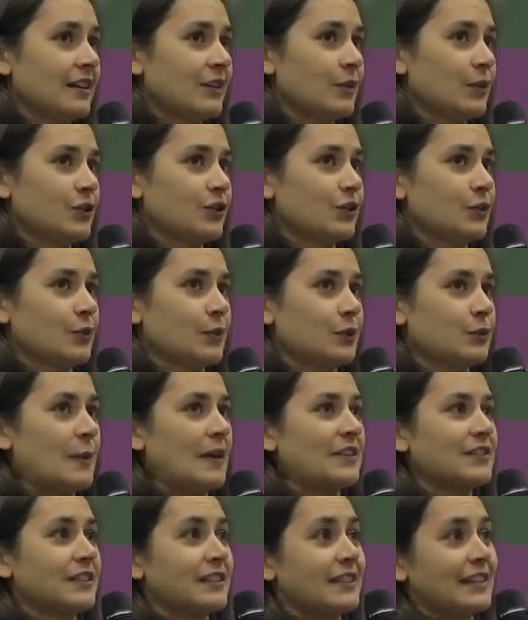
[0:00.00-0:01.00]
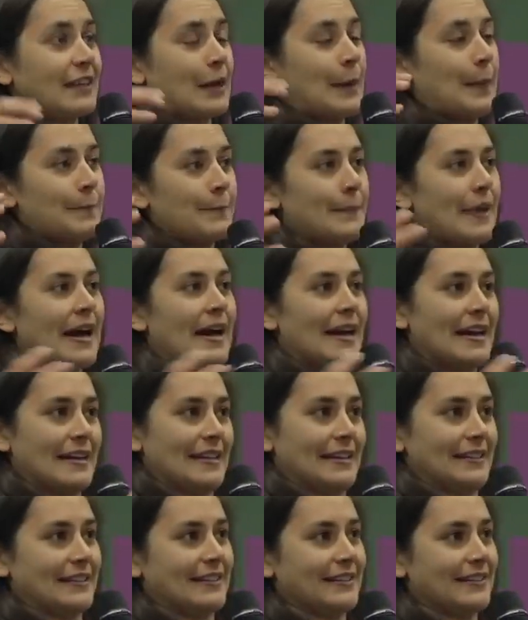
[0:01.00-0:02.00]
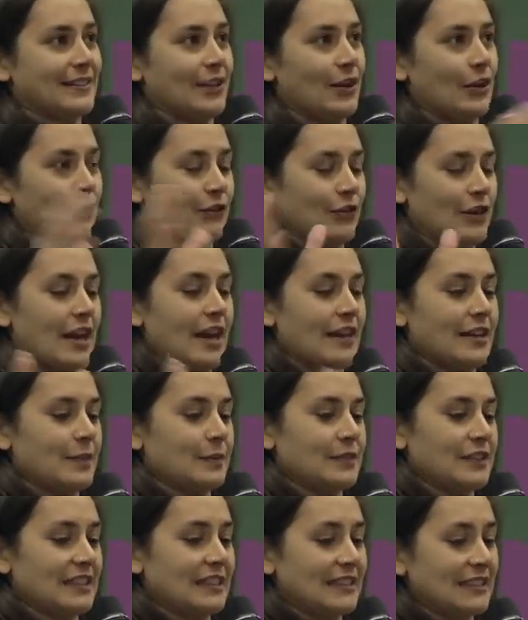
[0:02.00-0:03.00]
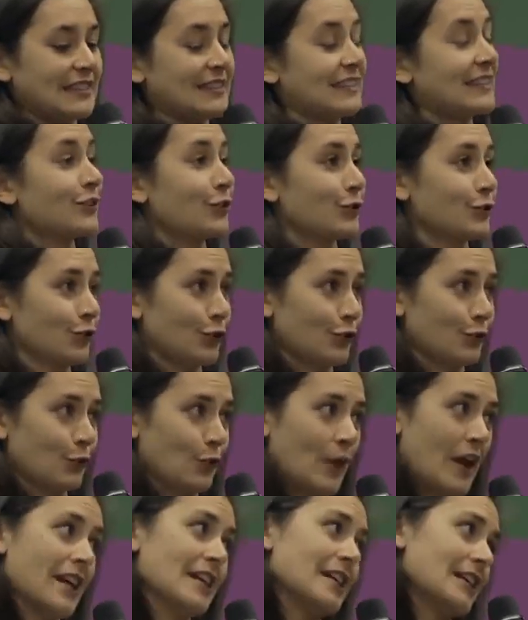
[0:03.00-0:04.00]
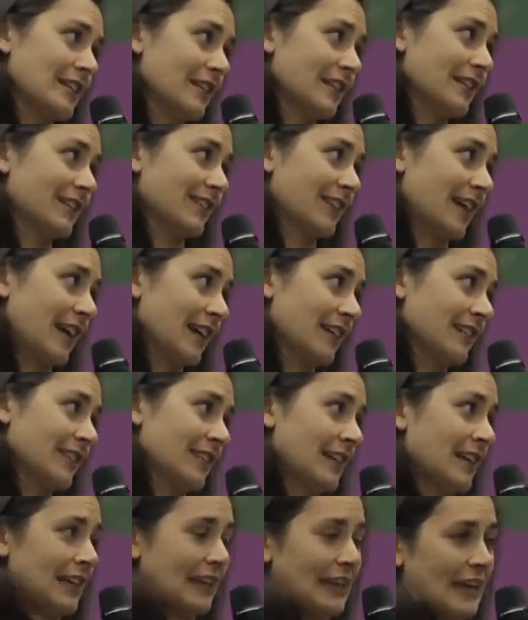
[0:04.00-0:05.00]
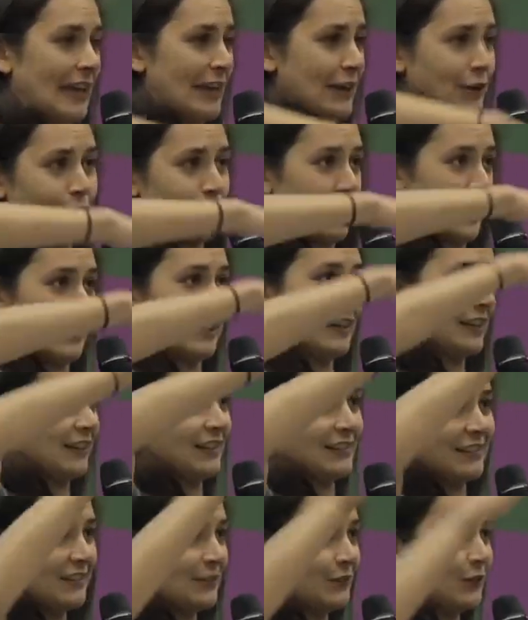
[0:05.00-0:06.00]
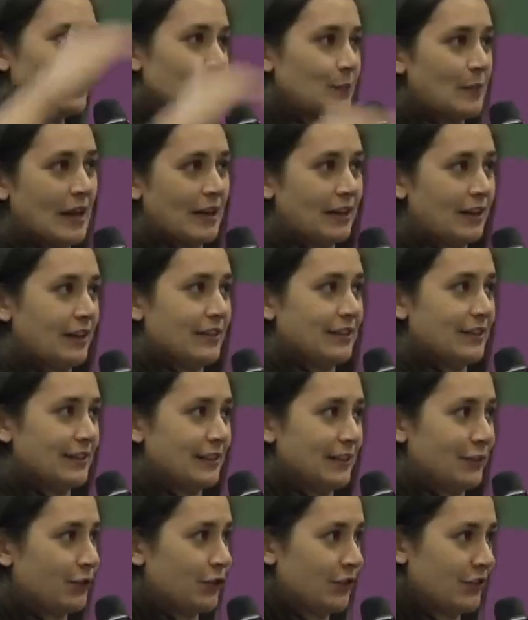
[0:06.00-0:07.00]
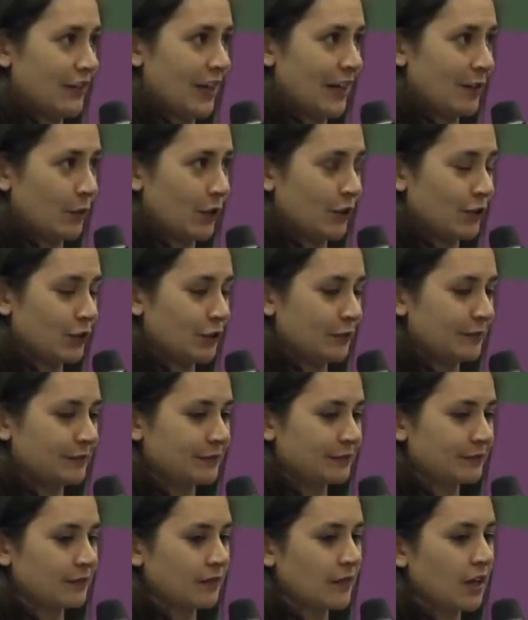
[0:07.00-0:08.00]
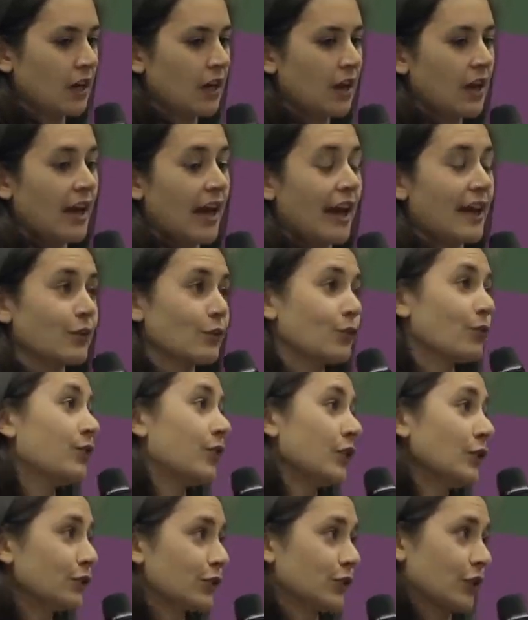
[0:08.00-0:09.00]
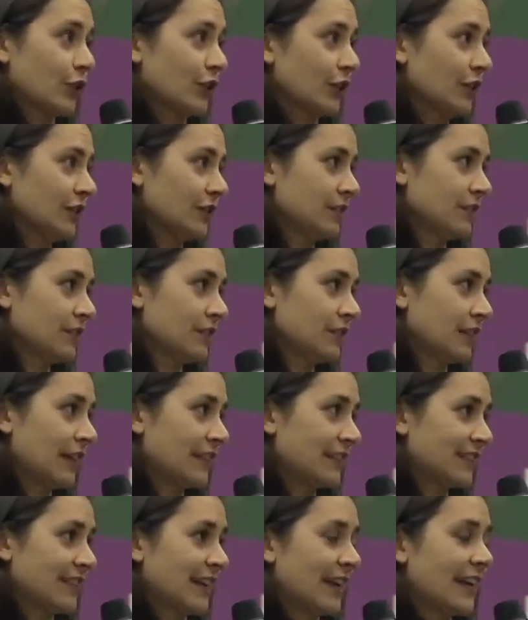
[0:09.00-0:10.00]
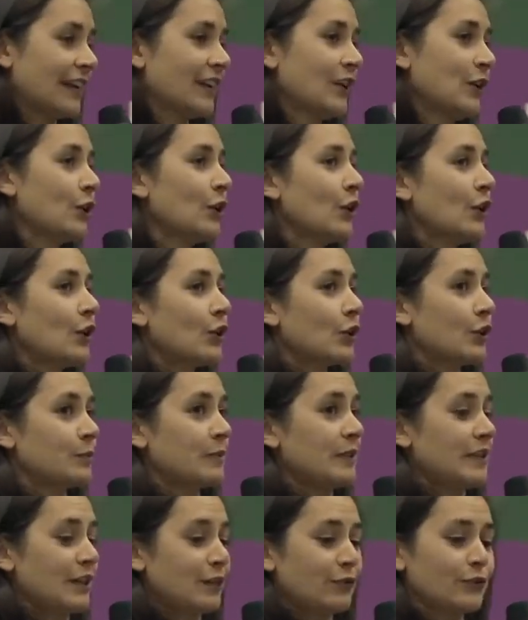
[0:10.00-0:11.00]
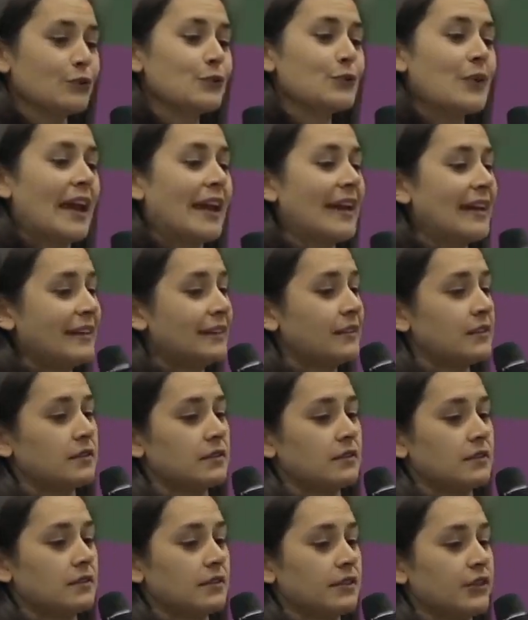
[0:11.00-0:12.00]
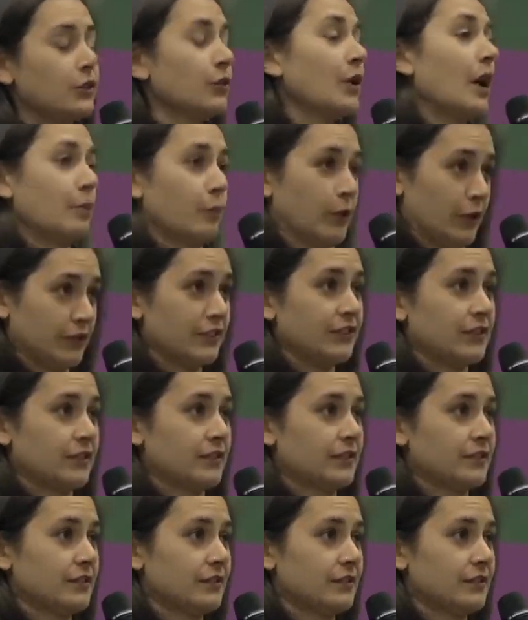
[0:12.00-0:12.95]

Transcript: which basically combines all of the items in a list in a certain way. In this case, layering to make a delicious sandwich. And filter, let's say, could be if you hate cucumbers,